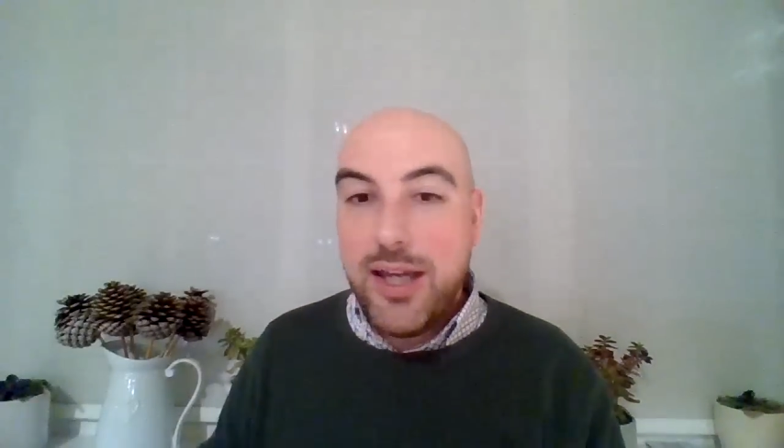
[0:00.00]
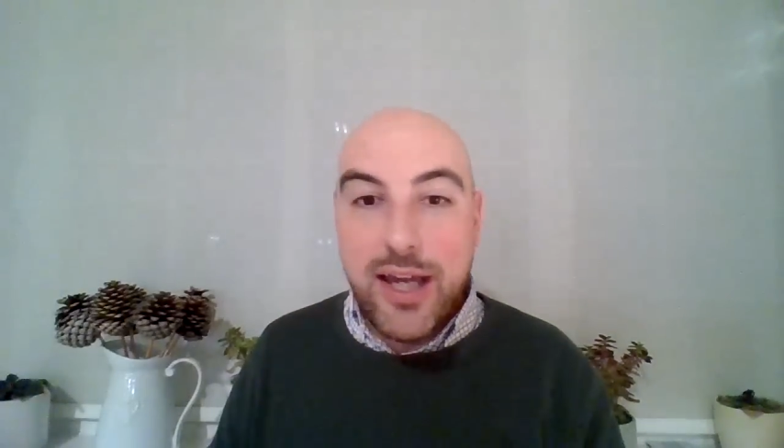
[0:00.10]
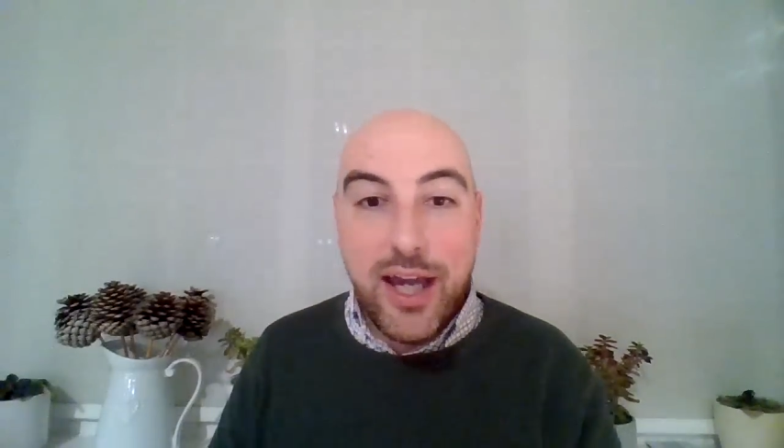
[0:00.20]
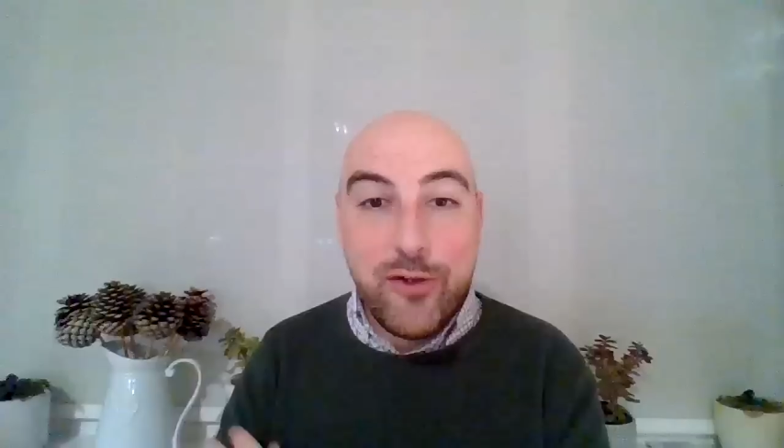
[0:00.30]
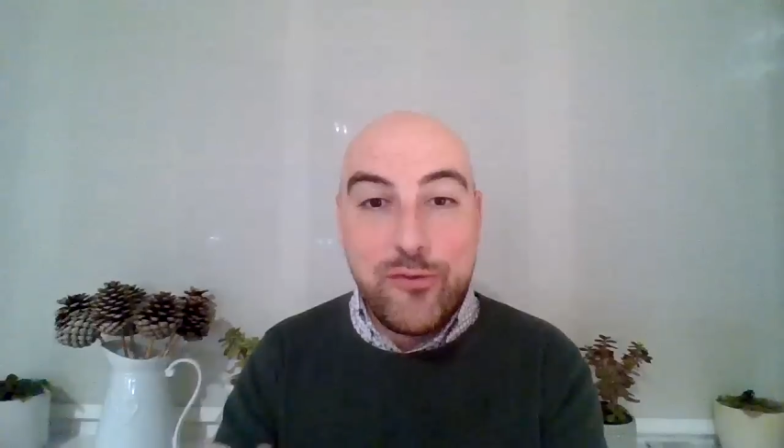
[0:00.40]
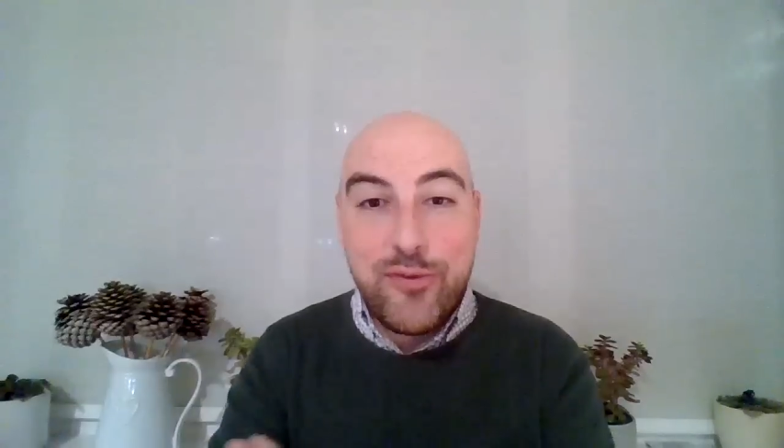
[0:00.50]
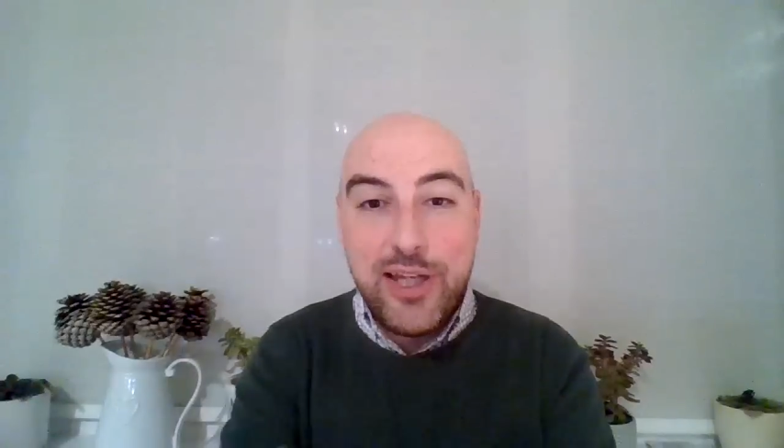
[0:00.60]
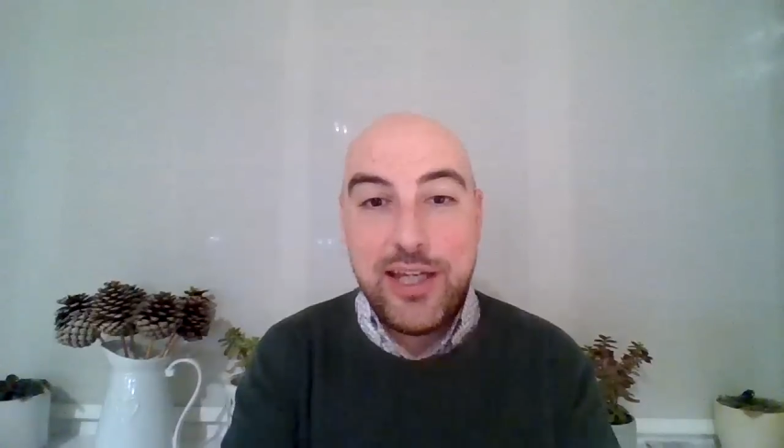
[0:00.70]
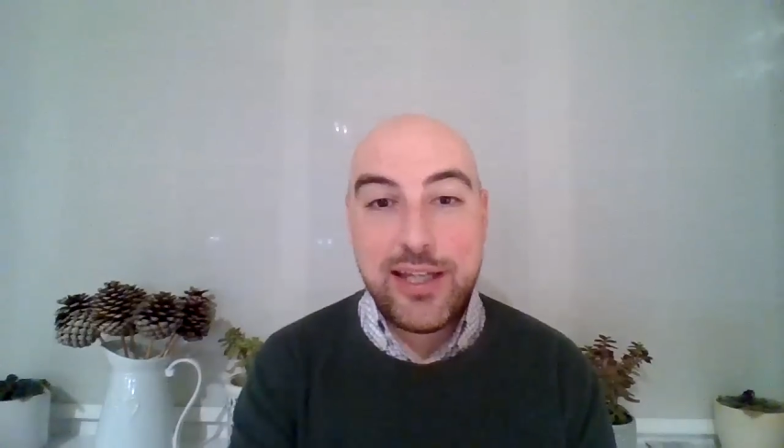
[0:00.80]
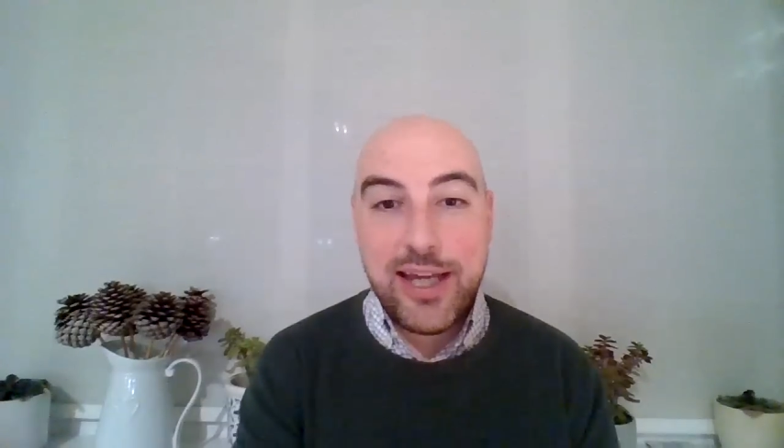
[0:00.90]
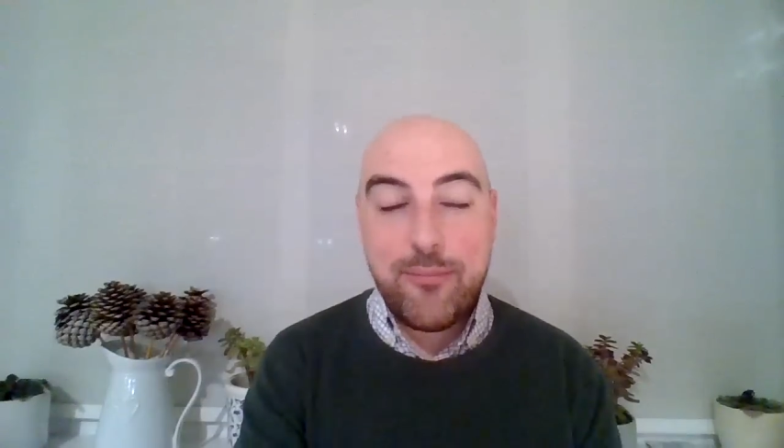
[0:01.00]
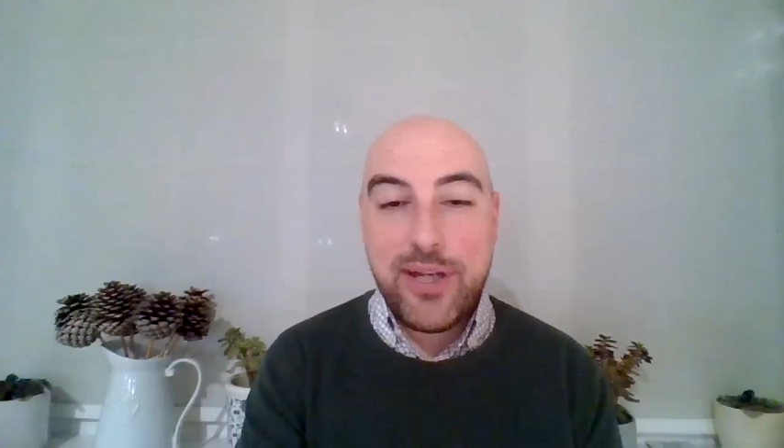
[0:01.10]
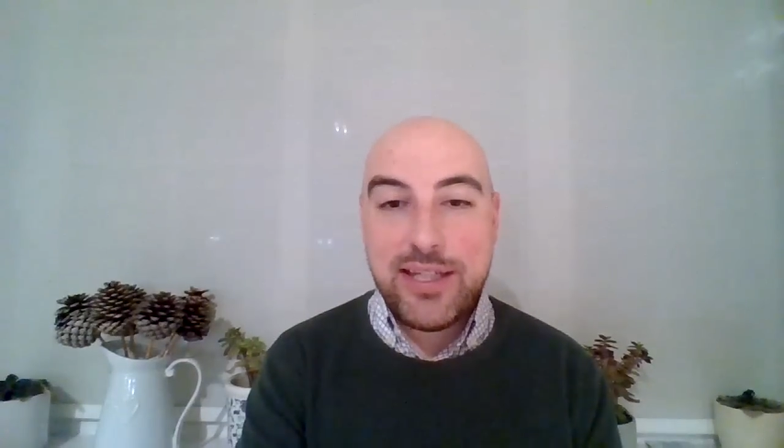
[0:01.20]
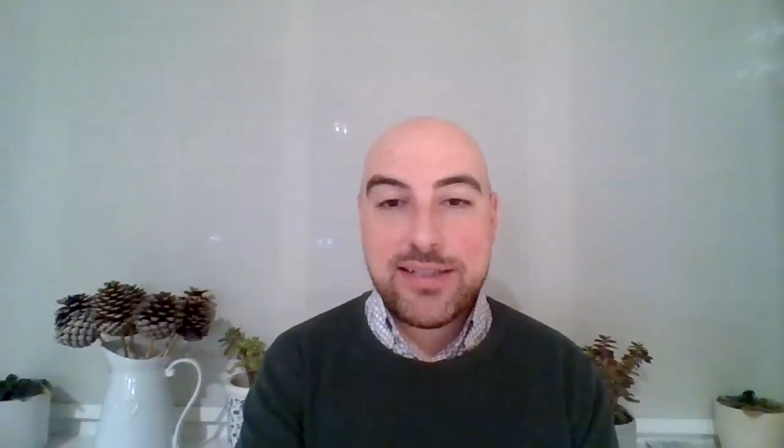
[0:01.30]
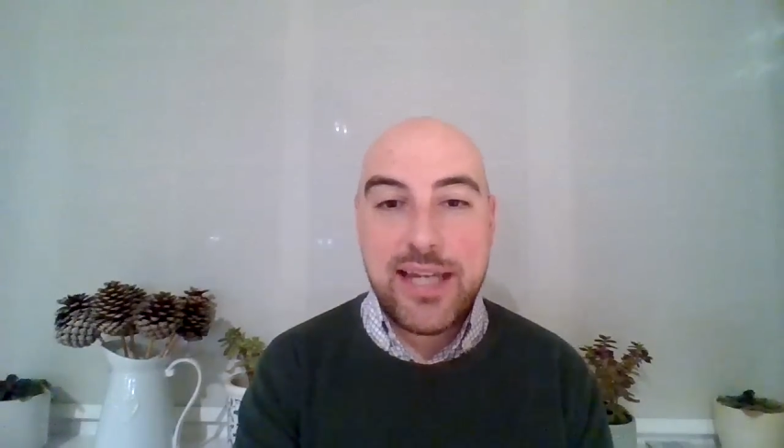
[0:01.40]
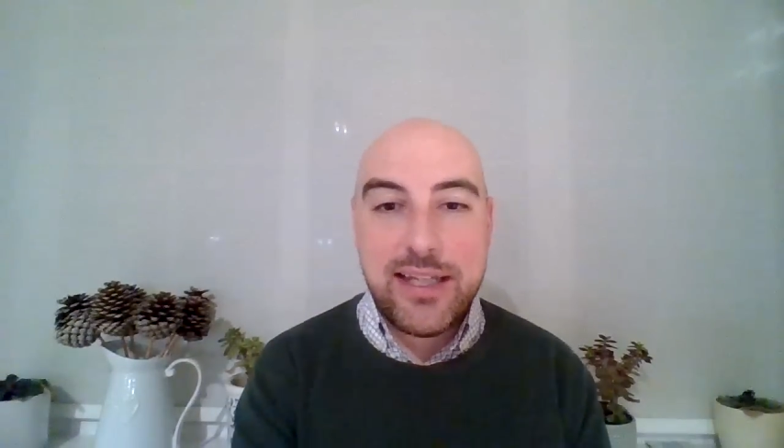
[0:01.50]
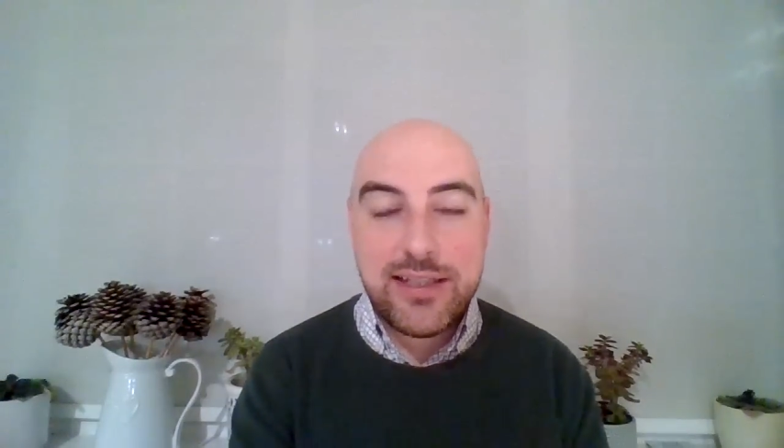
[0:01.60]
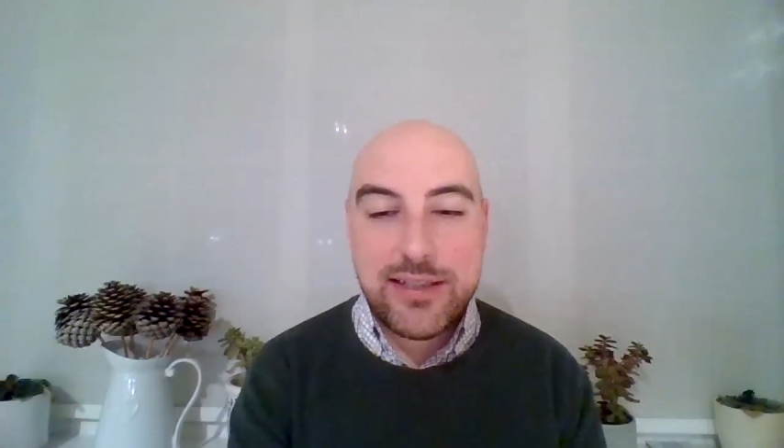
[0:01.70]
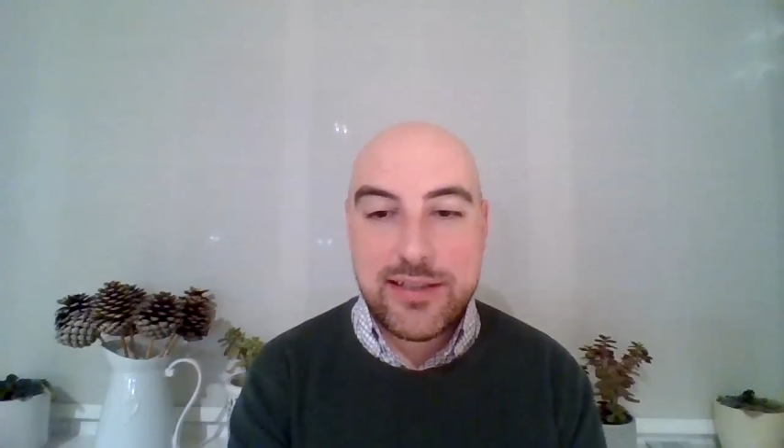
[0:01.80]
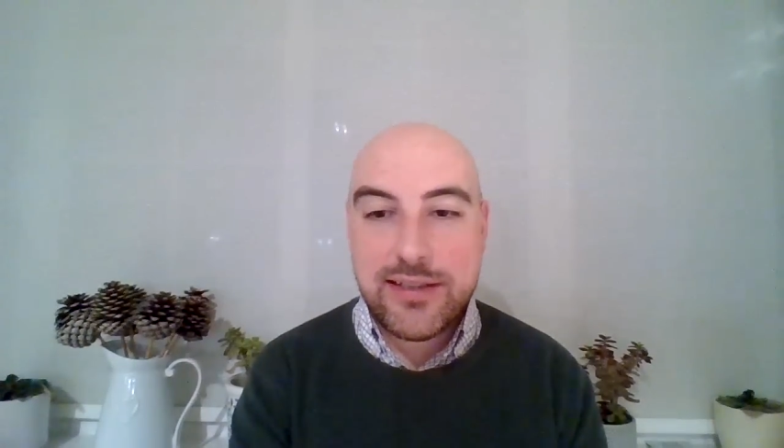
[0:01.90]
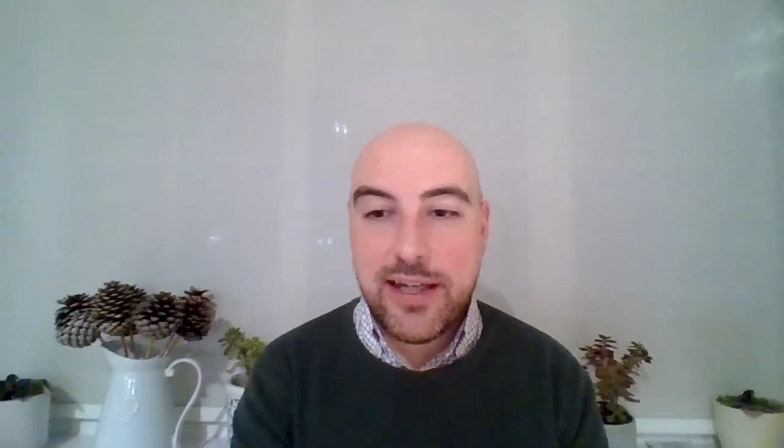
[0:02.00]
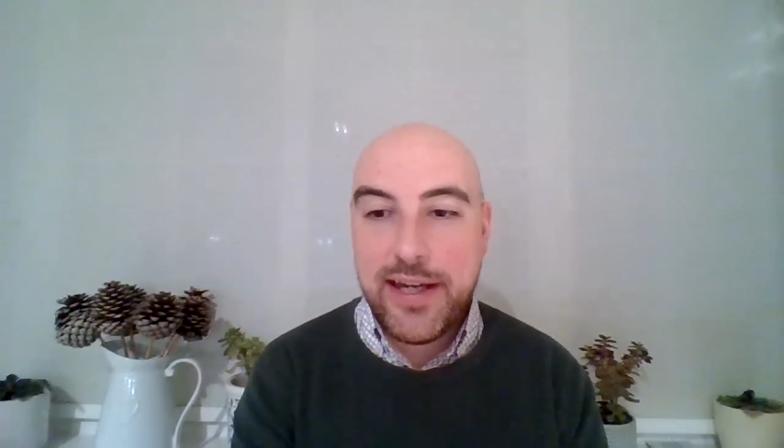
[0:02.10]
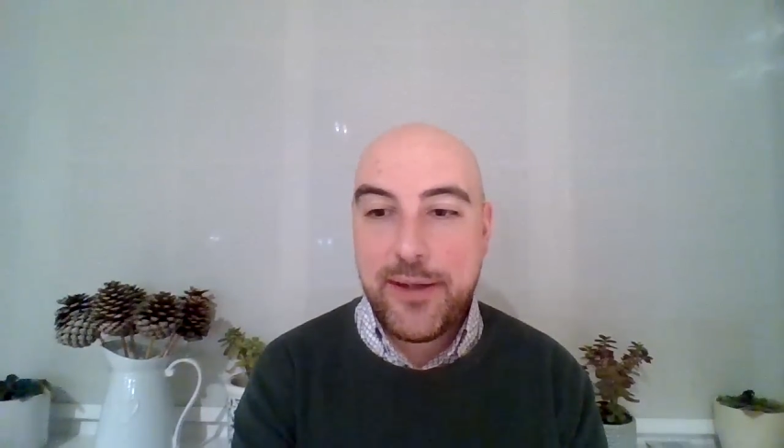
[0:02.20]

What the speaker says: hopefully that makes sense.